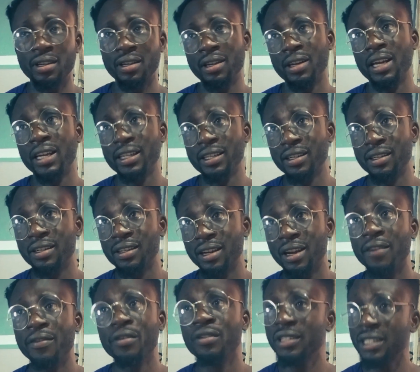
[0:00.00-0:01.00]
Like,
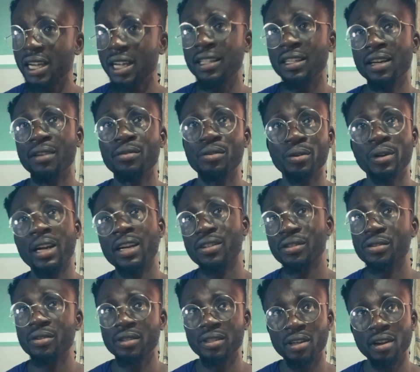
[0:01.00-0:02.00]
have you sat down to
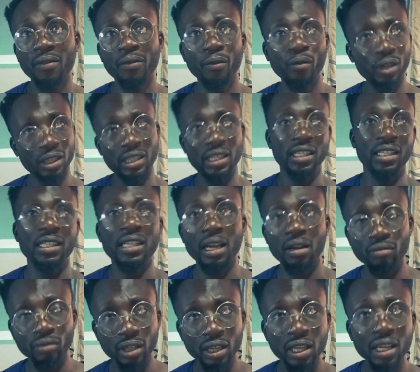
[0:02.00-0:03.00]
ask yourself what is
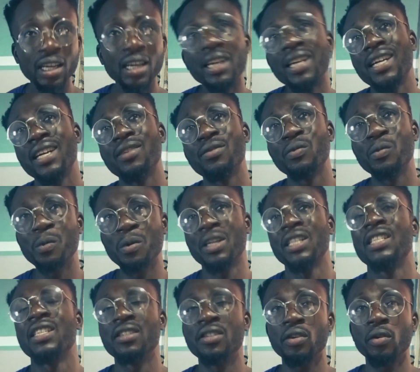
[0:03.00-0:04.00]
sound and
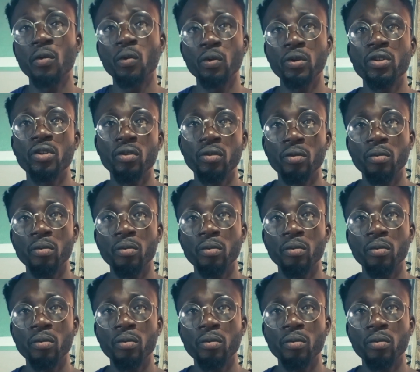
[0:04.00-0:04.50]
what is audio?